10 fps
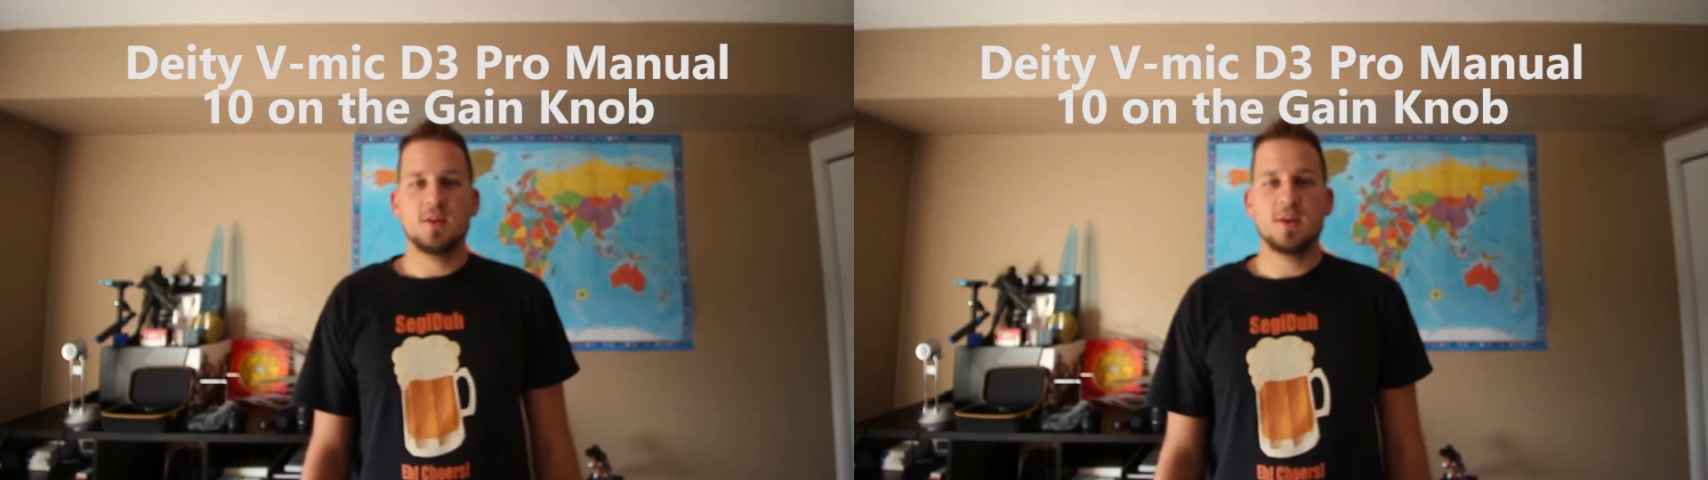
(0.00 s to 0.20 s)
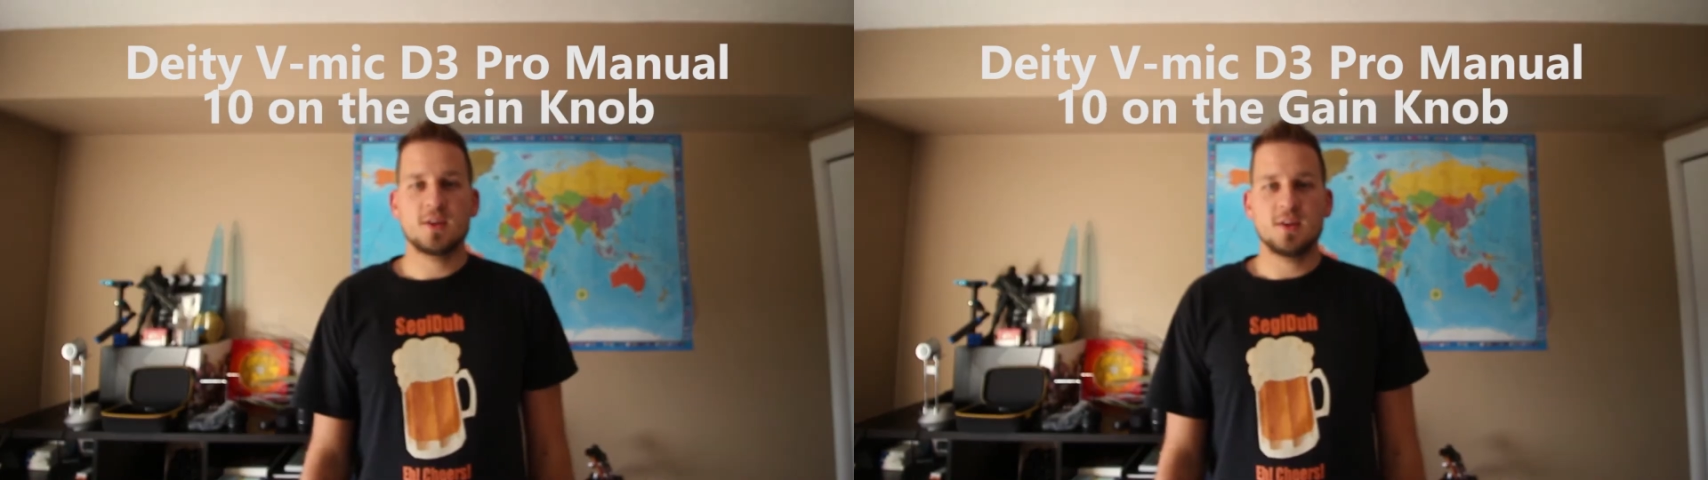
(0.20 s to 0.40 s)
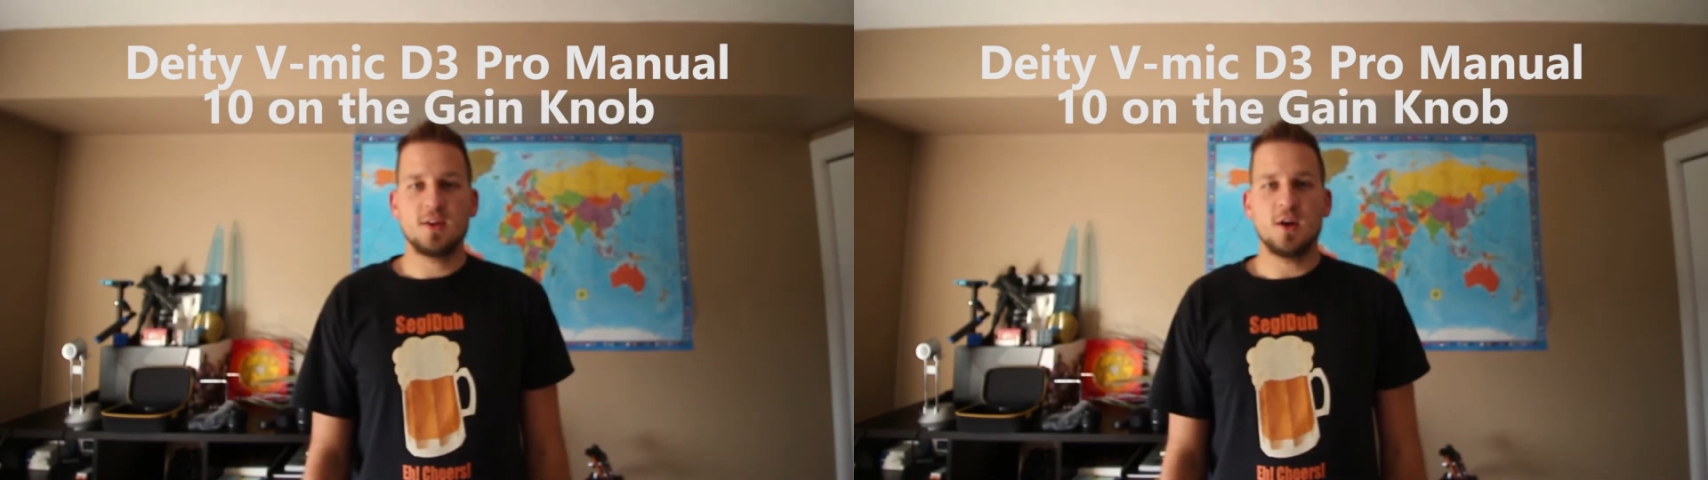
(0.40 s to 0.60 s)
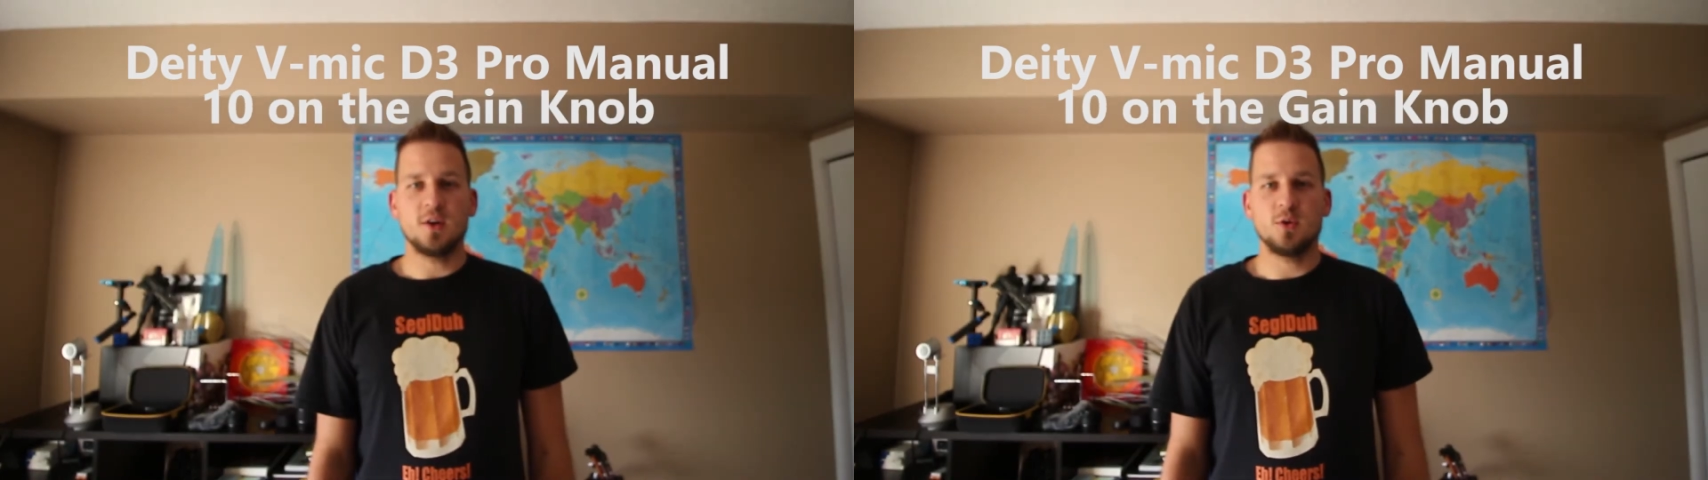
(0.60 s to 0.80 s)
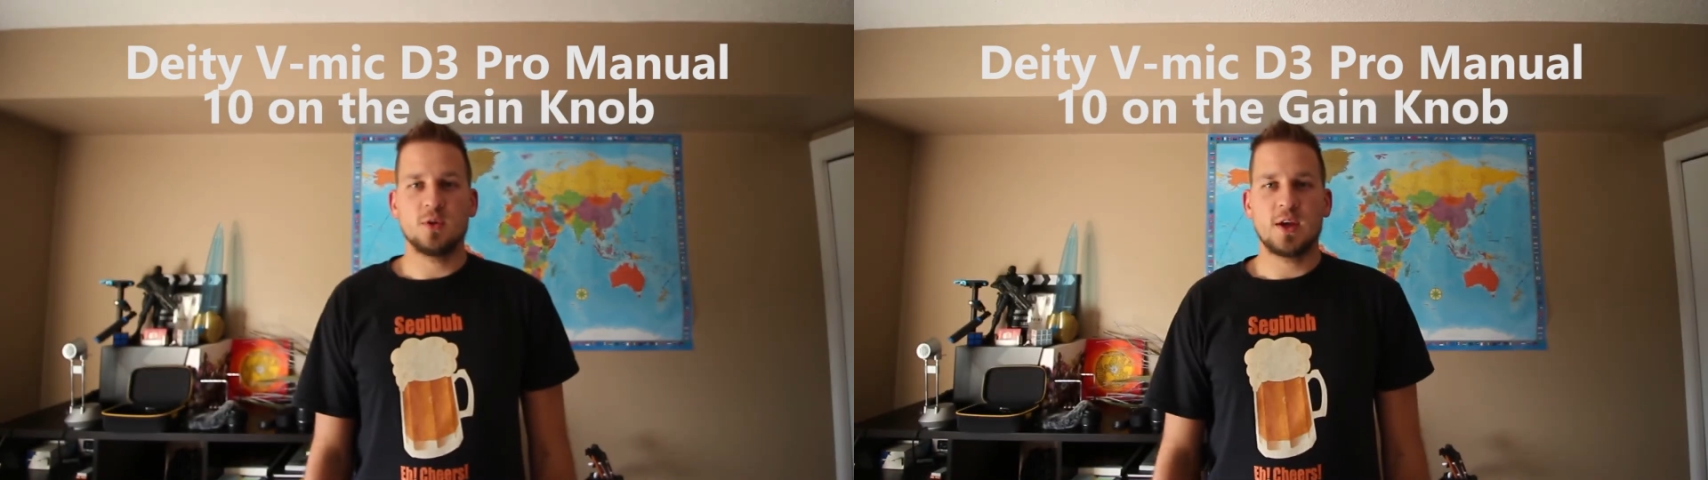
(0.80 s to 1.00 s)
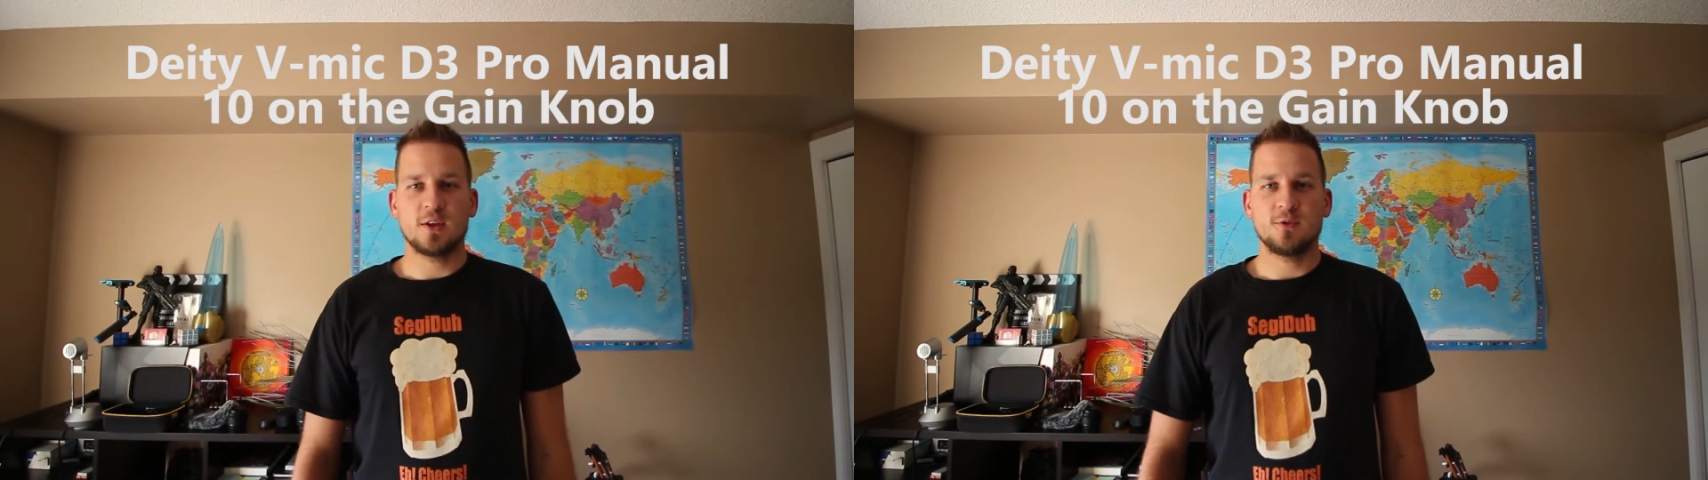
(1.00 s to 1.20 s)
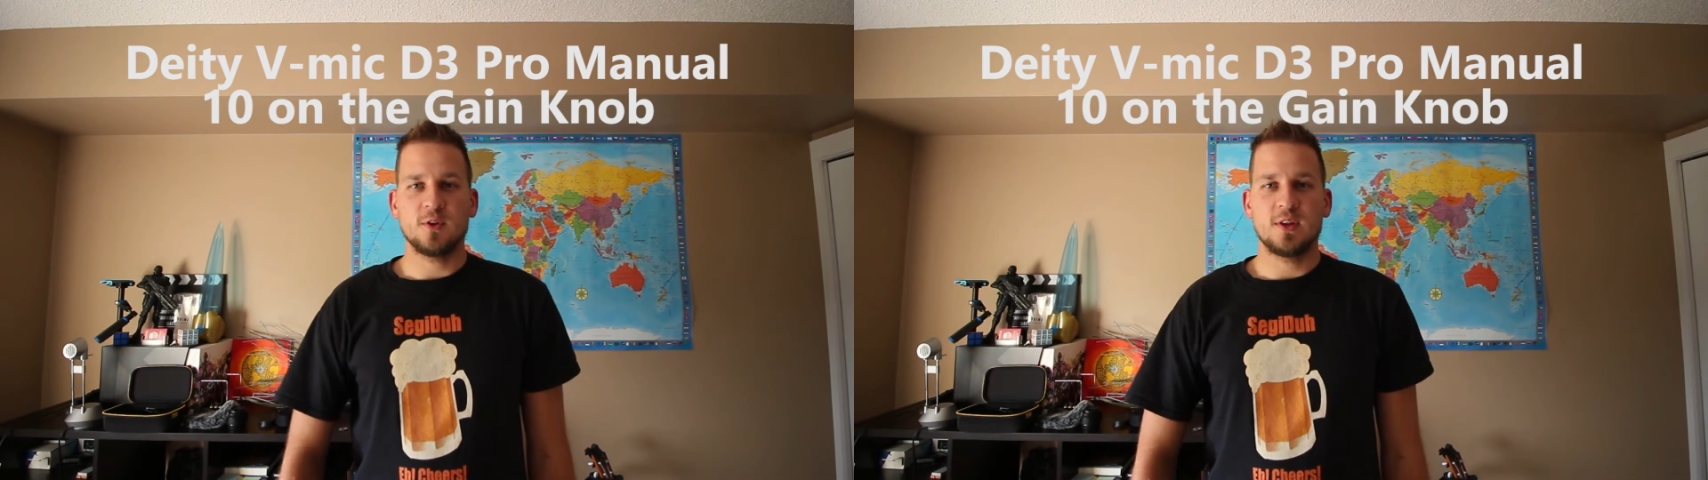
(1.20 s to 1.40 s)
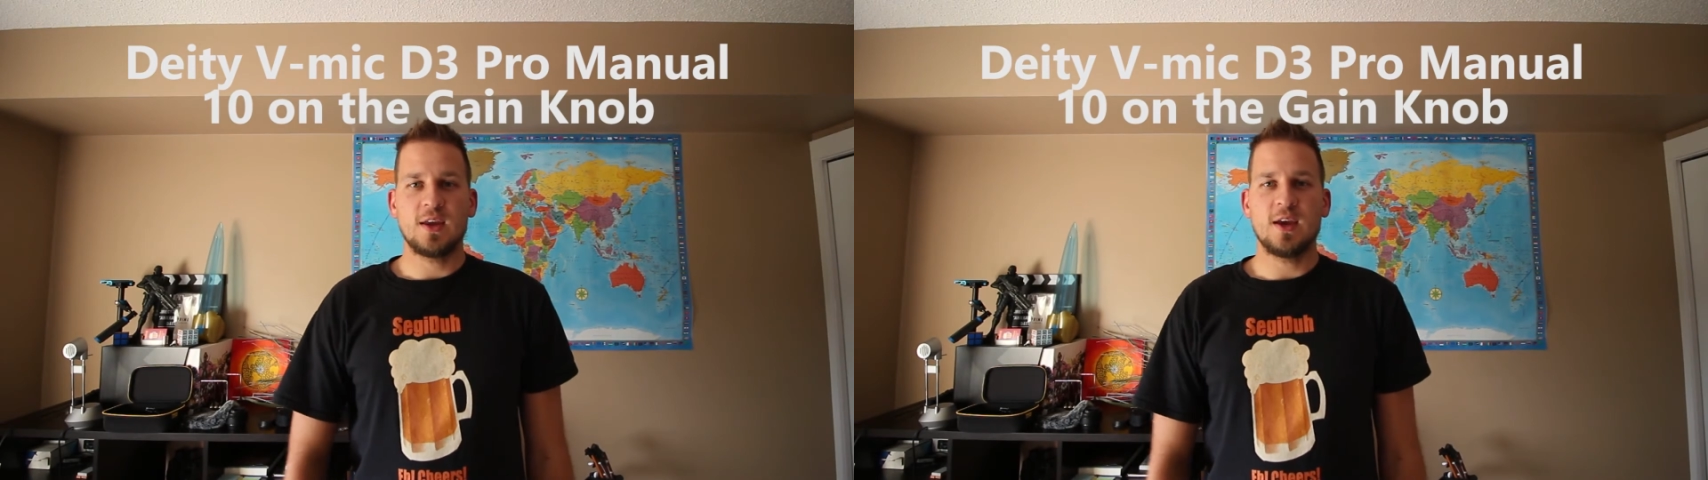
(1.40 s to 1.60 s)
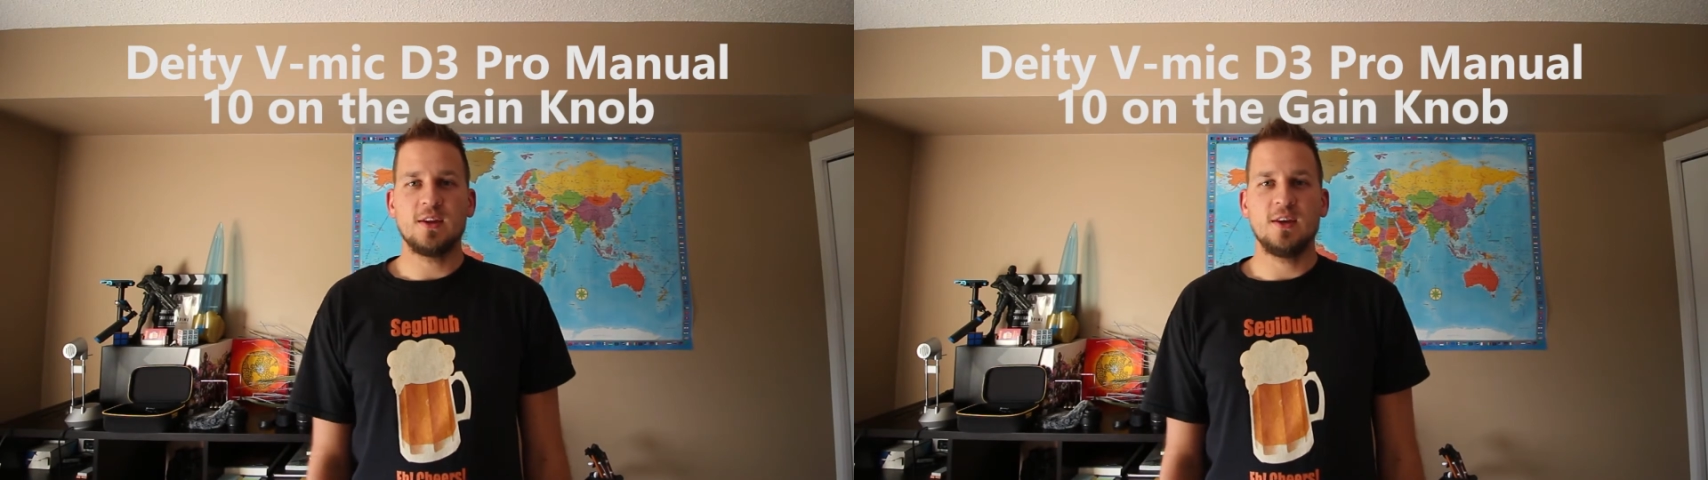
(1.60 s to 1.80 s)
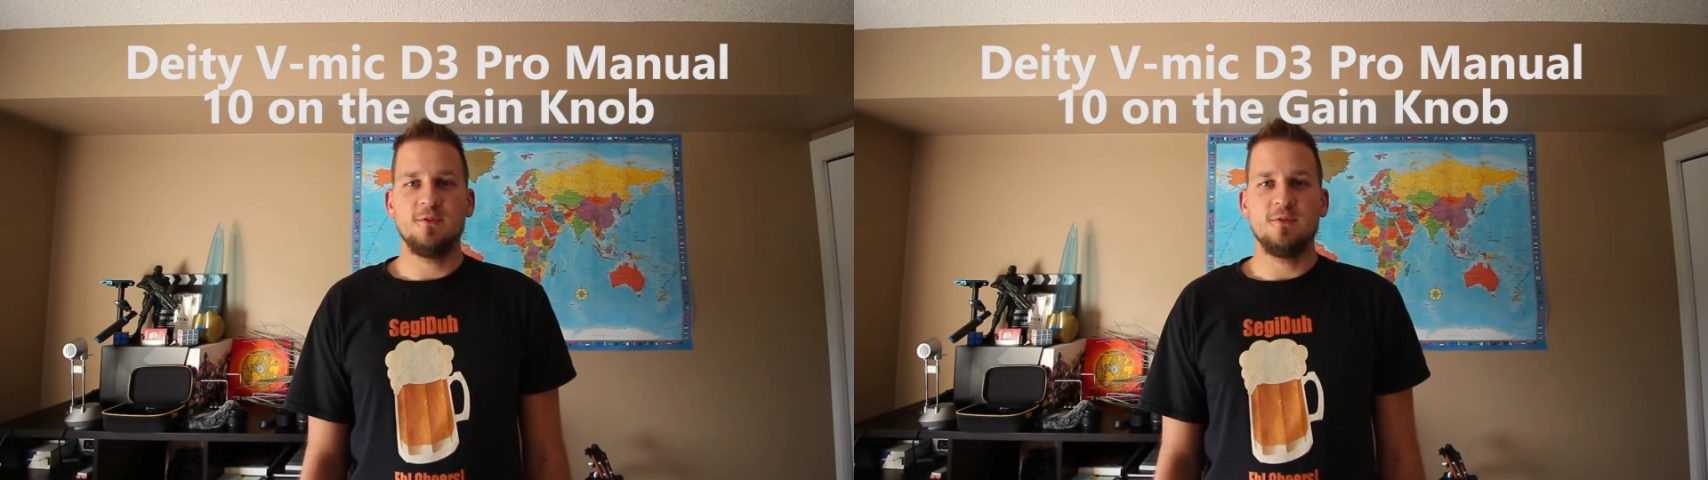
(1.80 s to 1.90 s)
This is the audio test for the Deity